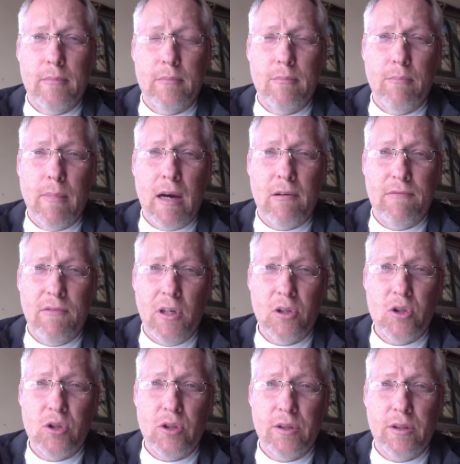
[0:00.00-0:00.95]

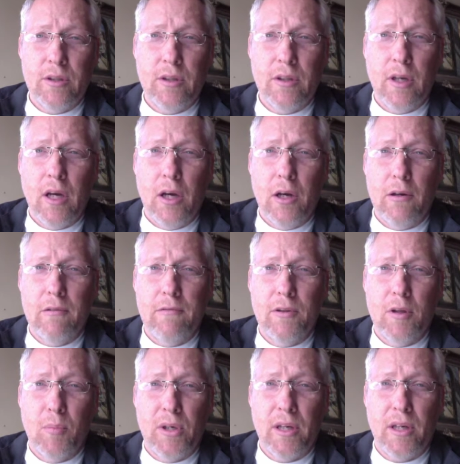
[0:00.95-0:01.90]
malfunction of
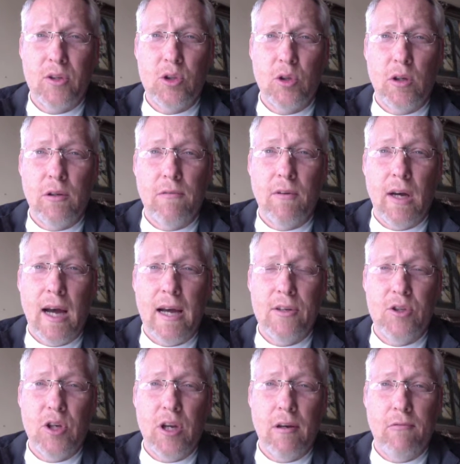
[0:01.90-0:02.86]
the production of
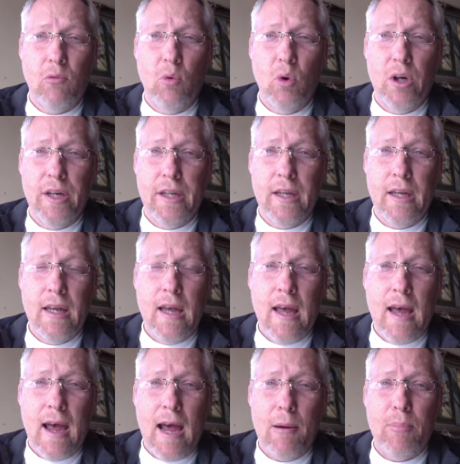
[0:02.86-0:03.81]
IGF-1
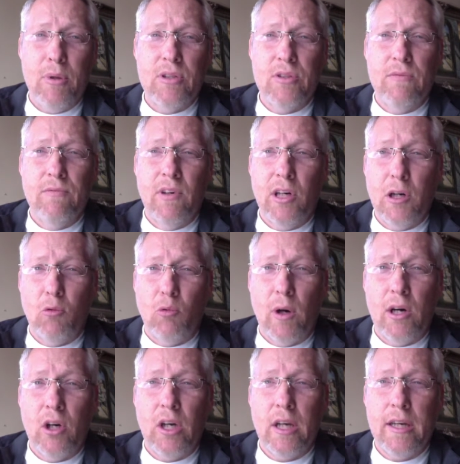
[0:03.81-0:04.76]
happens very
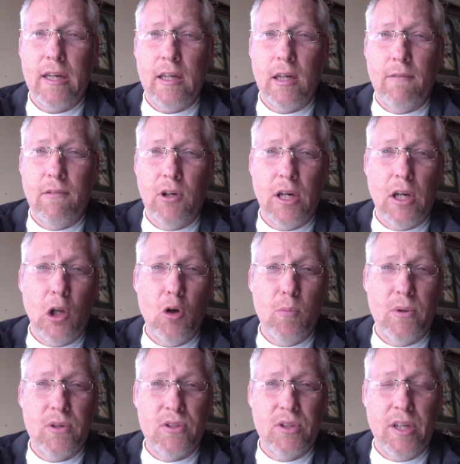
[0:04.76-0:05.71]
rarely in a very low
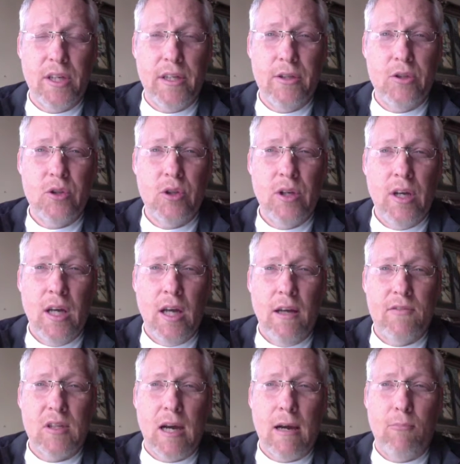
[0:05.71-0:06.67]
percentage
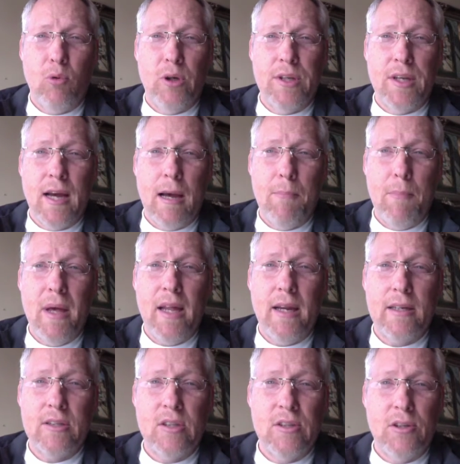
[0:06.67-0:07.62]
of type 1
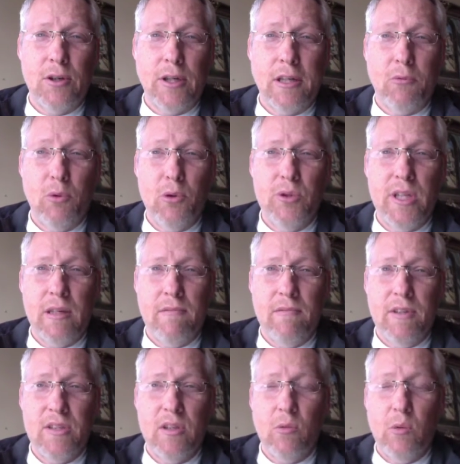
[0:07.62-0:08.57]
diabetics, and during a routine
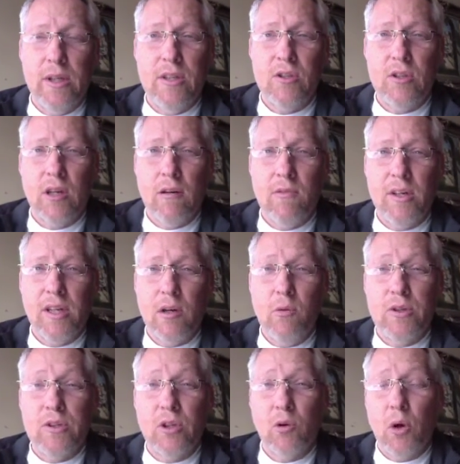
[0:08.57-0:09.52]
visit we discovered that he
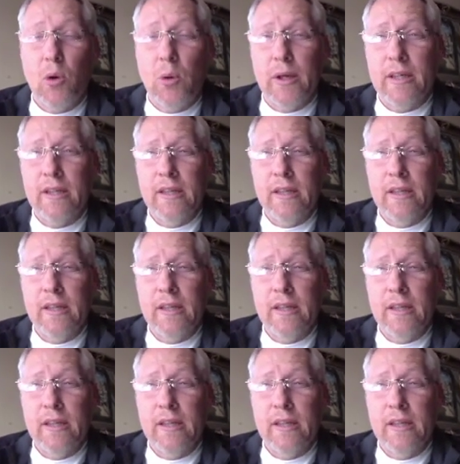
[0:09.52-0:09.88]
wasn't growing,